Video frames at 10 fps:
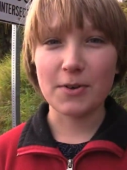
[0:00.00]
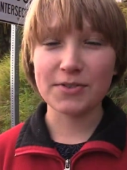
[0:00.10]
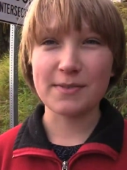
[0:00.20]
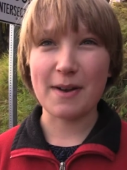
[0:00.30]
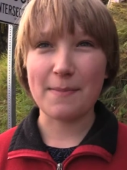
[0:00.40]

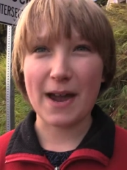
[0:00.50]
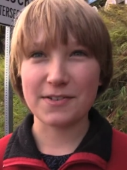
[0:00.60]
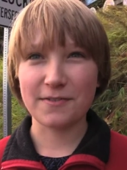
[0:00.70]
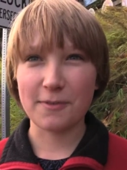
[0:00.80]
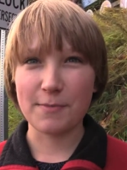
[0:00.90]
mostly my
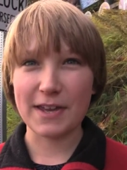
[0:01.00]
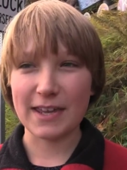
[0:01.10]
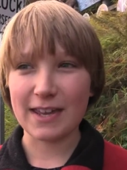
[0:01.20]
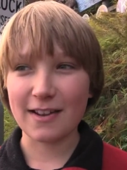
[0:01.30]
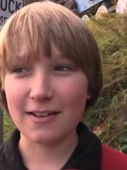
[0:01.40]
passion for
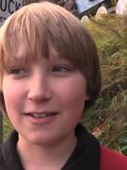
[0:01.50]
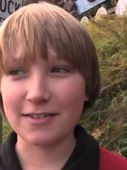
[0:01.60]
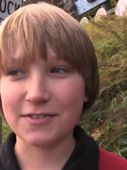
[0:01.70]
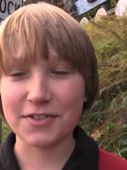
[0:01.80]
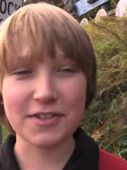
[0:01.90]
being here
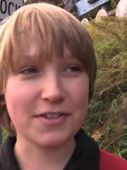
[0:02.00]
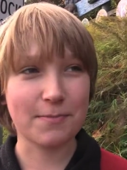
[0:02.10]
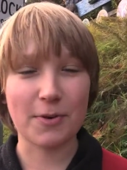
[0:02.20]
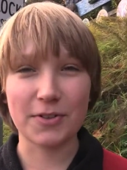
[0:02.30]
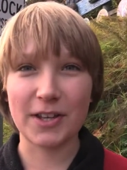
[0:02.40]
is just to
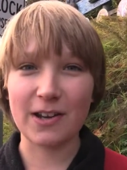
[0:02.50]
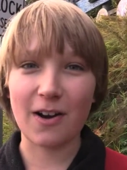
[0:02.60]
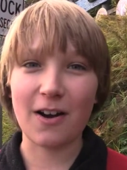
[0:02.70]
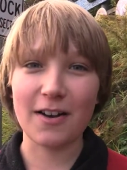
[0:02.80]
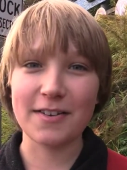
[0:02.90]
support the
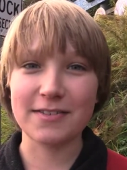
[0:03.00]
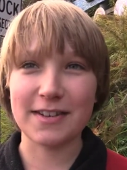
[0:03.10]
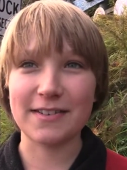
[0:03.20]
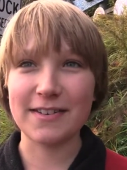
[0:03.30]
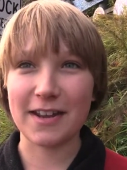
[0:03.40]
cause
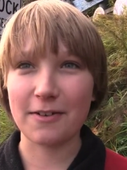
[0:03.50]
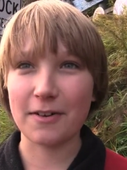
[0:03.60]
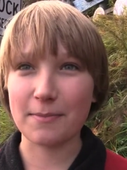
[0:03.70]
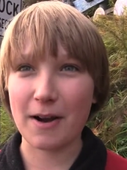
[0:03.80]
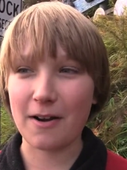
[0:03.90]
and to take
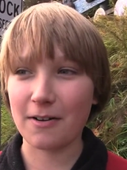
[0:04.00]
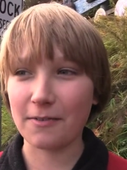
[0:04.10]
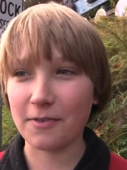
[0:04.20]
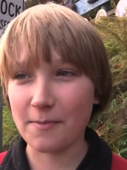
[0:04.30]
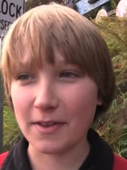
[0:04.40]
away the
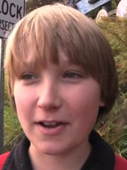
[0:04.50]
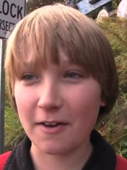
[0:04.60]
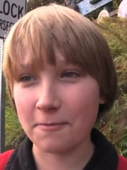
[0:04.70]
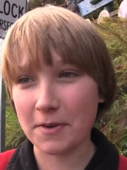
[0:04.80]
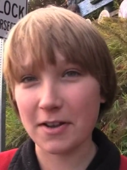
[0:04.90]
power from the
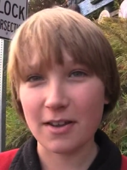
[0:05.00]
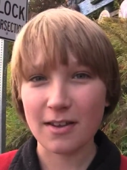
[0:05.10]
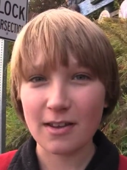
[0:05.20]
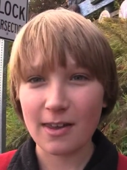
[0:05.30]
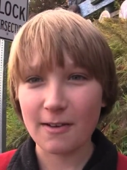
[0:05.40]
government,
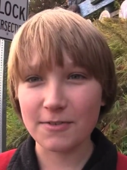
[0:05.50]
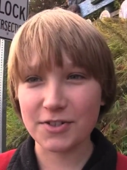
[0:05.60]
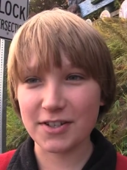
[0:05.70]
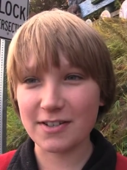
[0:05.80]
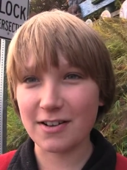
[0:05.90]
which
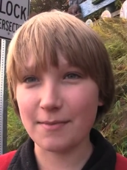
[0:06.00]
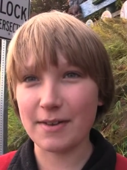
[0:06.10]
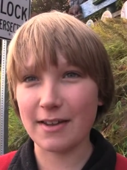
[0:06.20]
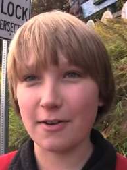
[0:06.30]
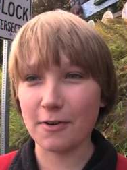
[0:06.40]
is in turn
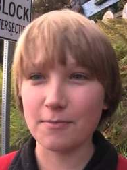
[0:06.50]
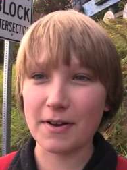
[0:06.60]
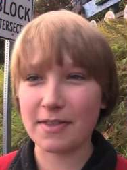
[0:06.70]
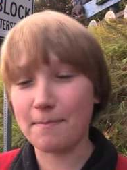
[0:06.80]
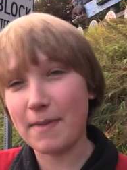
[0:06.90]
being owned
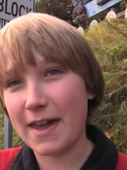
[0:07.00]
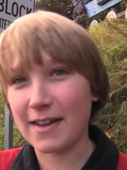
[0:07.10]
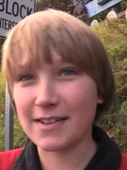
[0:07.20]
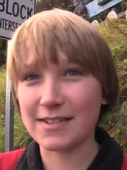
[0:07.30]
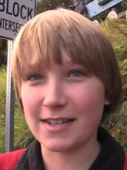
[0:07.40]
by the
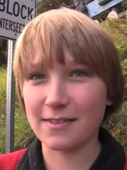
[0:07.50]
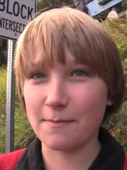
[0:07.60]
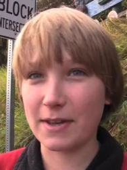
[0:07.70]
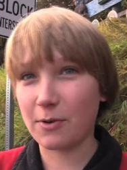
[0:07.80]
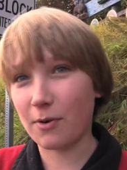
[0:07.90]
banks and the
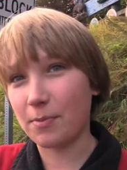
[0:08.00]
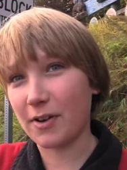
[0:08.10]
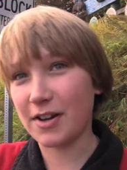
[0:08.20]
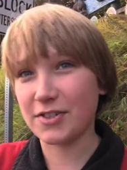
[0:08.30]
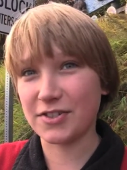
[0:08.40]
big
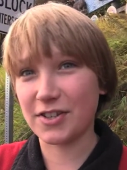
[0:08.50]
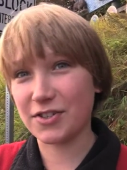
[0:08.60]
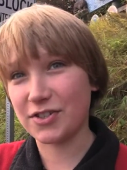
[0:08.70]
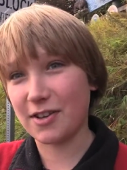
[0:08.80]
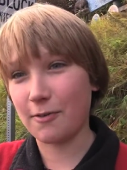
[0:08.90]
corporations
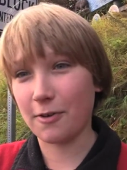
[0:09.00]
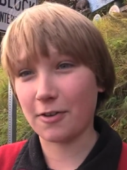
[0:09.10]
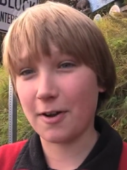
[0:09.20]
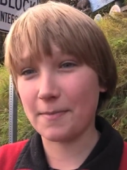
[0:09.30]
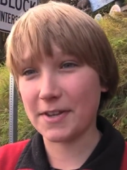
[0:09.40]
such as the oil
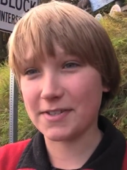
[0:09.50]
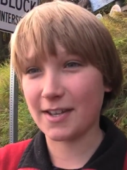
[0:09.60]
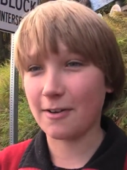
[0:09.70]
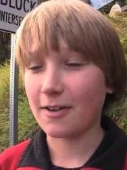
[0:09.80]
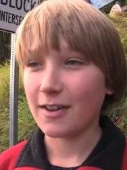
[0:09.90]
companies.
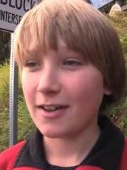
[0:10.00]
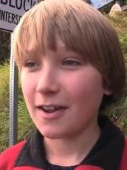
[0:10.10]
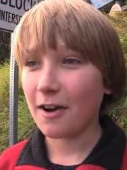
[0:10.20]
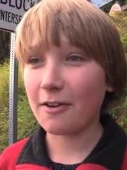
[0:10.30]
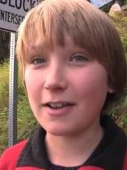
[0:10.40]
They go,
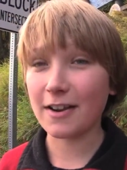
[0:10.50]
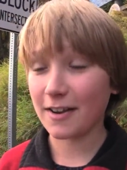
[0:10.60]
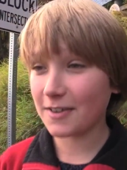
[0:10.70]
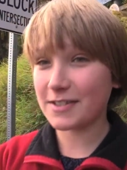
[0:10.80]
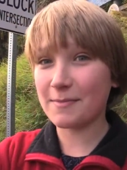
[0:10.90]
oh, here,
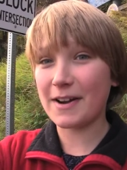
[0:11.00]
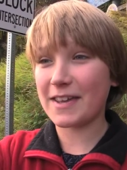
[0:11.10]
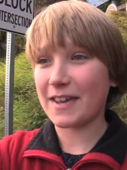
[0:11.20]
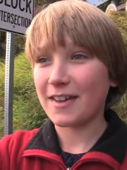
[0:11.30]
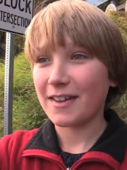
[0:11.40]
here's some
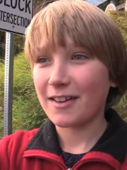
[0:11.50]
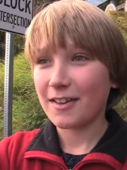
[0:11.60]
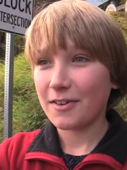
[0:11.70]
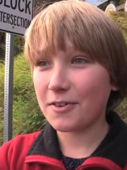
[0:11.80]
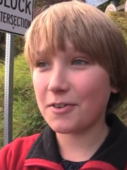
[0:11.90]
money.
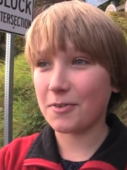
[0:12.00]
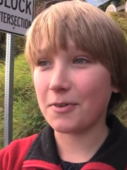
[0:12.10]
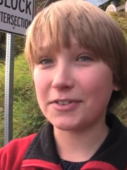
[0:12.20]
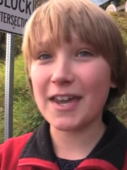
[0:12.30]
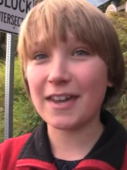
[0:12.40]
Ooh,
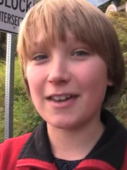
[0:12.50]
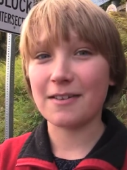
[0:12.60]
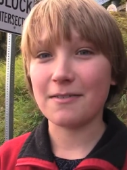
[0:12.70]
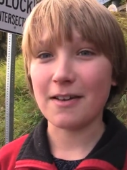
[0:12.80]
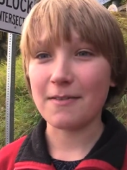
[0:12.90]
we'll take it.
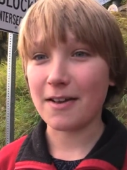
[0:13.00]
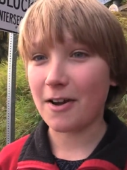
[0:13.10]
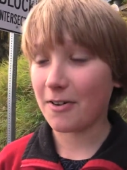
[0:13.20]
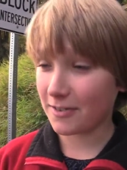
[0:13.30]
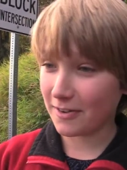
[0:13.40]

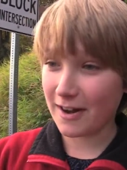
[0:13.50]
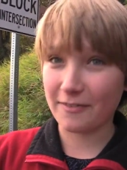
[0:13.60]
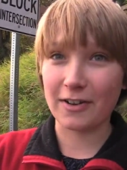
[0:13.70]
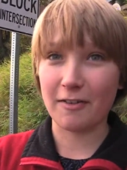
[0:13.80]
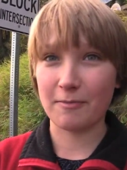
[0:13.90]
Oh, you can
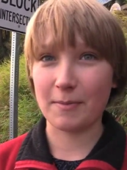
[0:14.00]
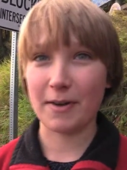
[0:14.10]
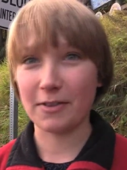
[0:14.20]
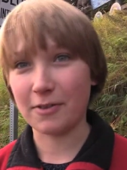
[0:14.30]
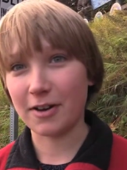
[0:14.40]
have the government,
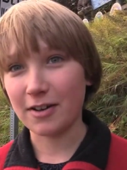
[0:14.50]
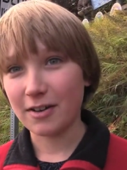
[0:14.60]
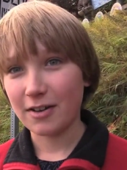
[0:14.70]
by the way